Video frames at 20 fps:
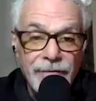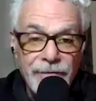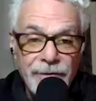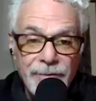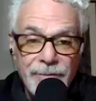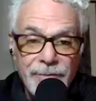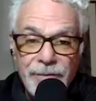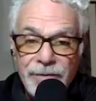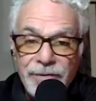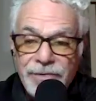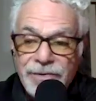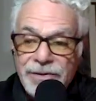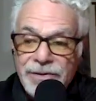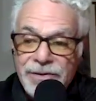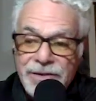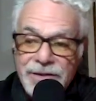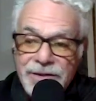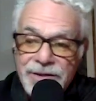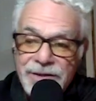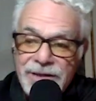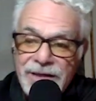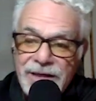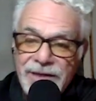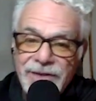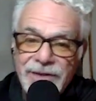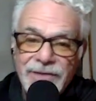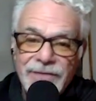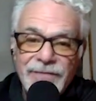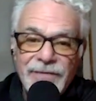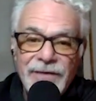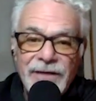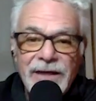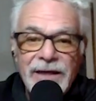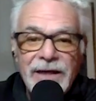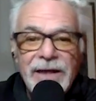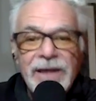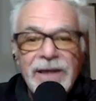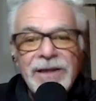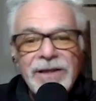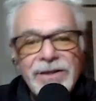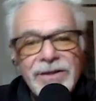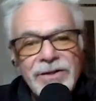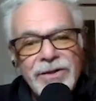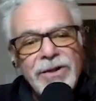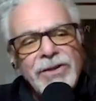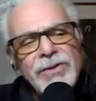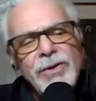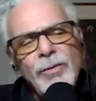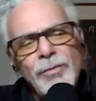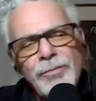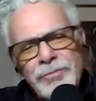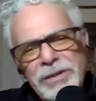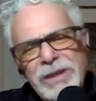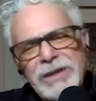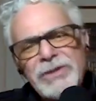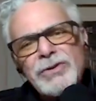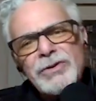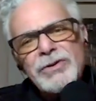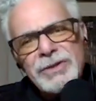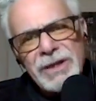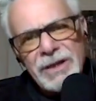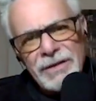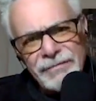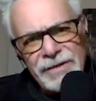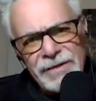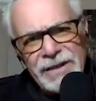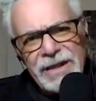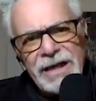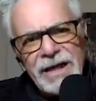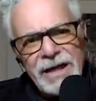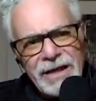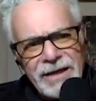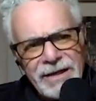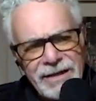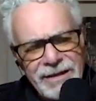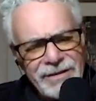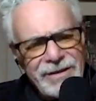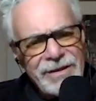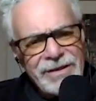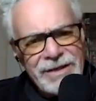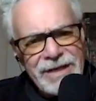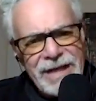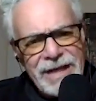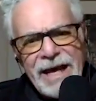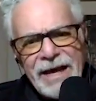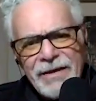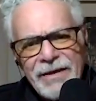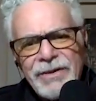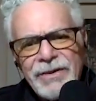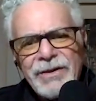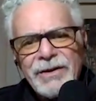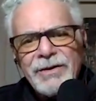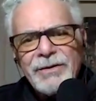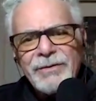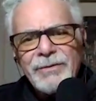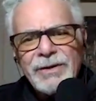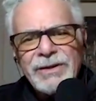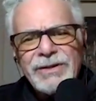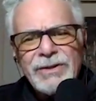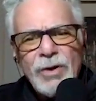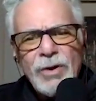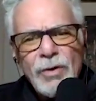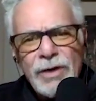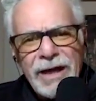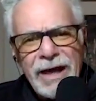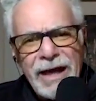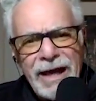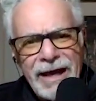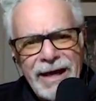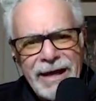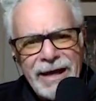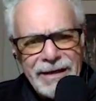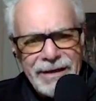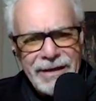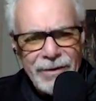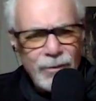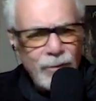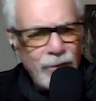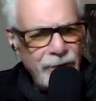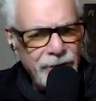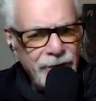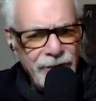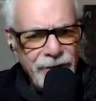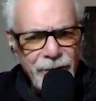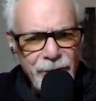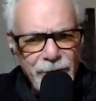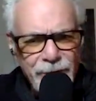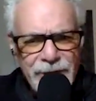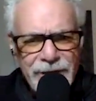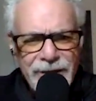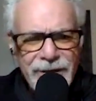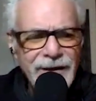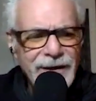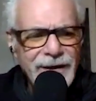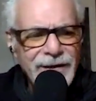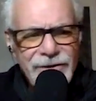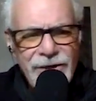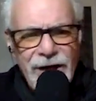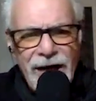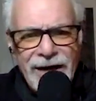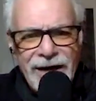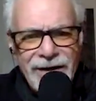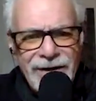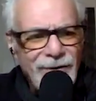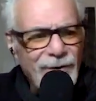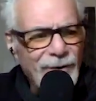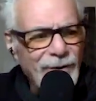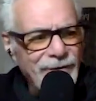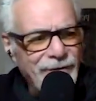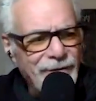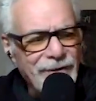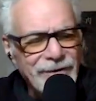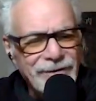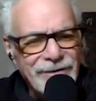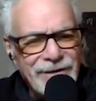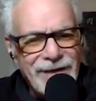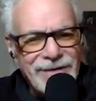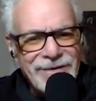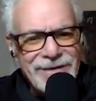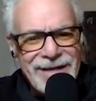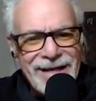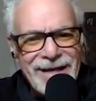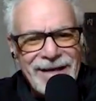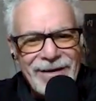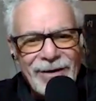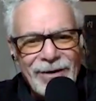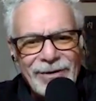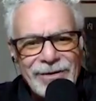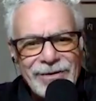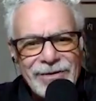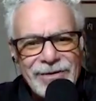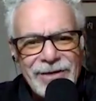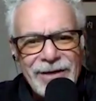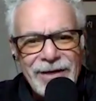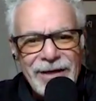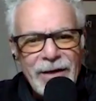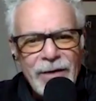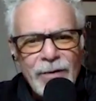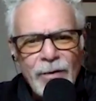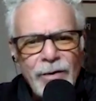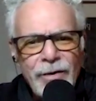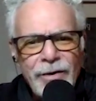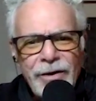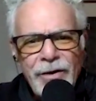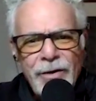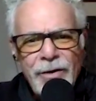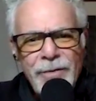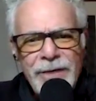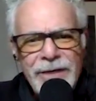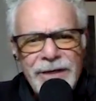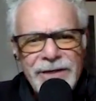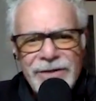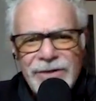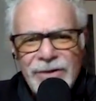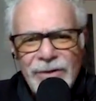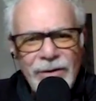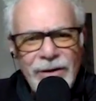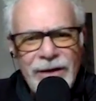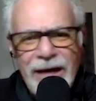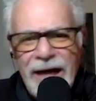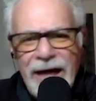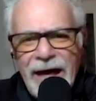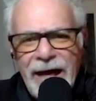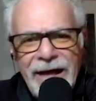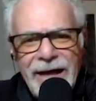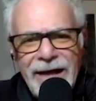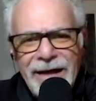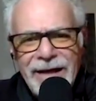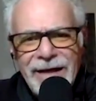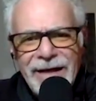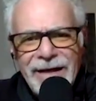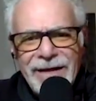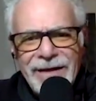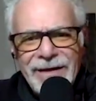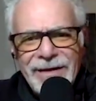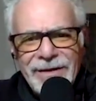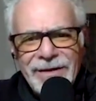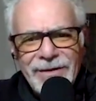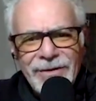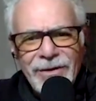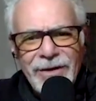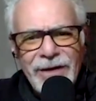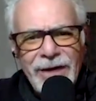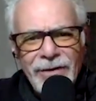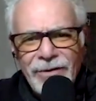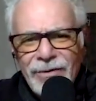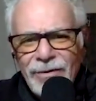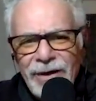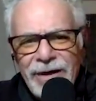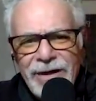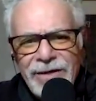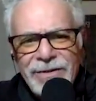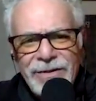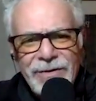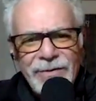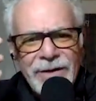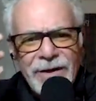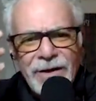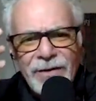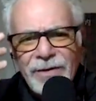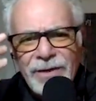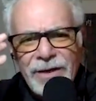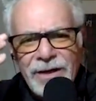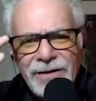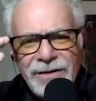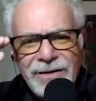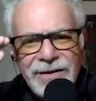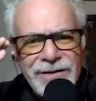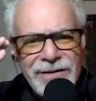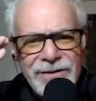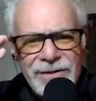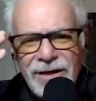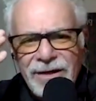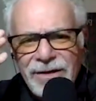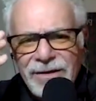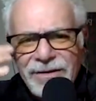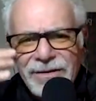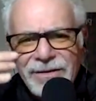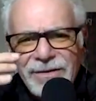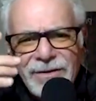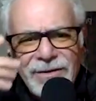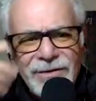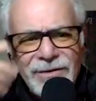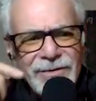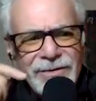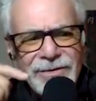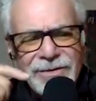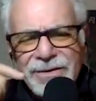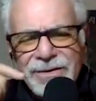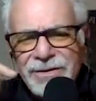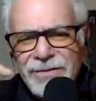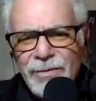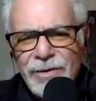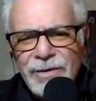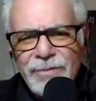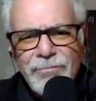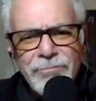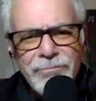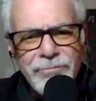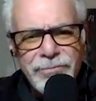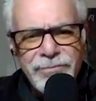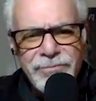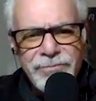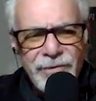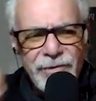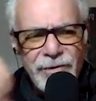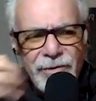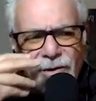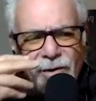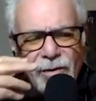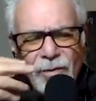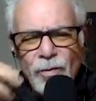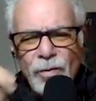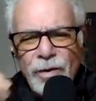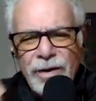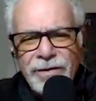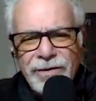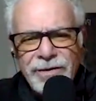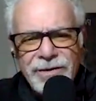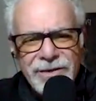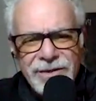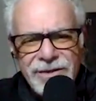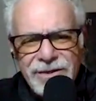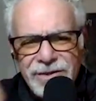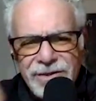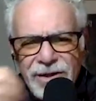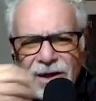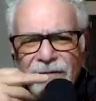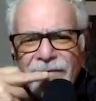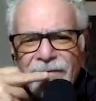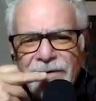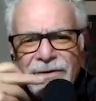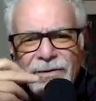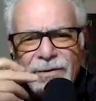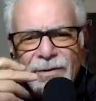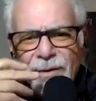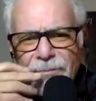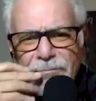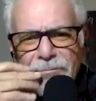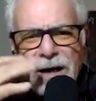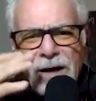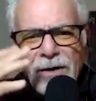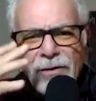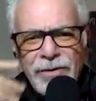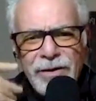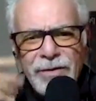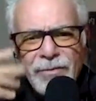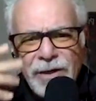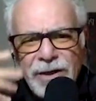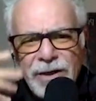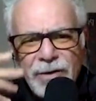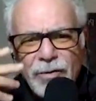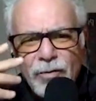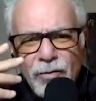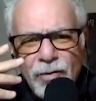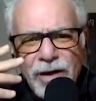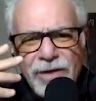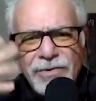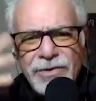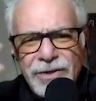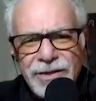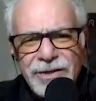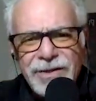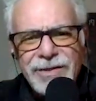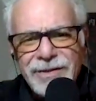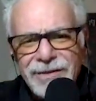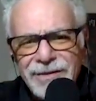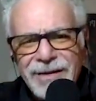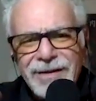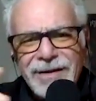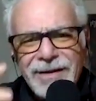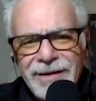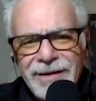of your books, is this sense of don't beat yourself to get to death. Uh, it's okay. We're human. Mm-hmm. Jack Kornfield does that all the time. We're human. It's okay. Look how crazy we are. We got these. Uh, you know, we throw weird stuff into a mouth and we crunch it and